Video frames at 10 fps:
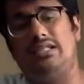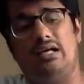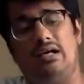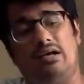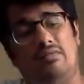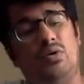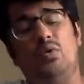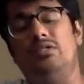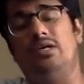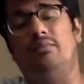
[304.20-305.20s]
We
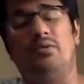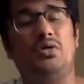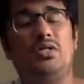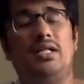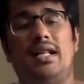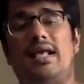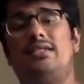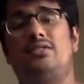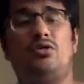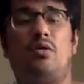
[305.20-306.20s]
don't
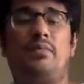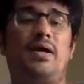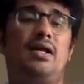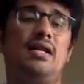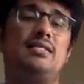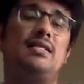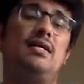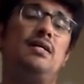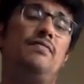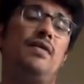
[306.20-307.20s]
jump on to the
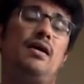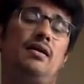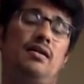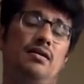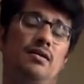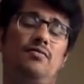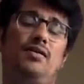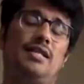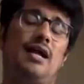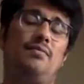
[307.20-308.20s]
next topic unless and
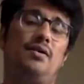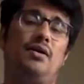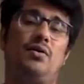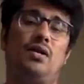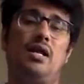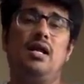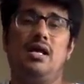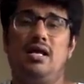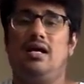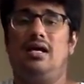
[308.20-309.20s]
until we are cleared with
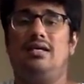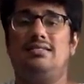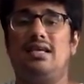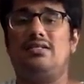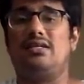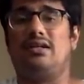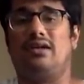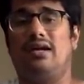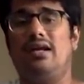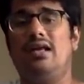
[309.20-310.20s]
that particular
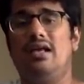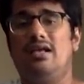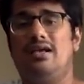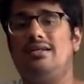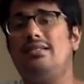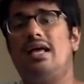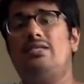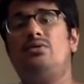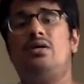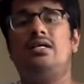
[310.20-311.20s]
session,
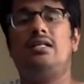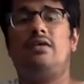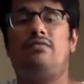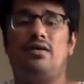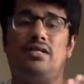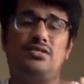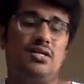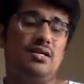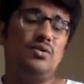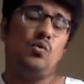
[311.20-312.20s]
right? It is
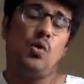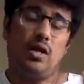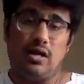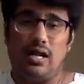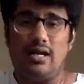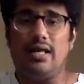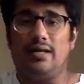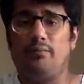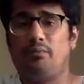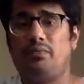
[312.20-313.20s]
as good as like for the
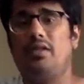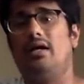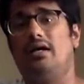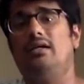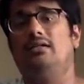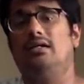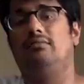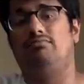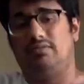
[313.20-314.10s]
children who are learning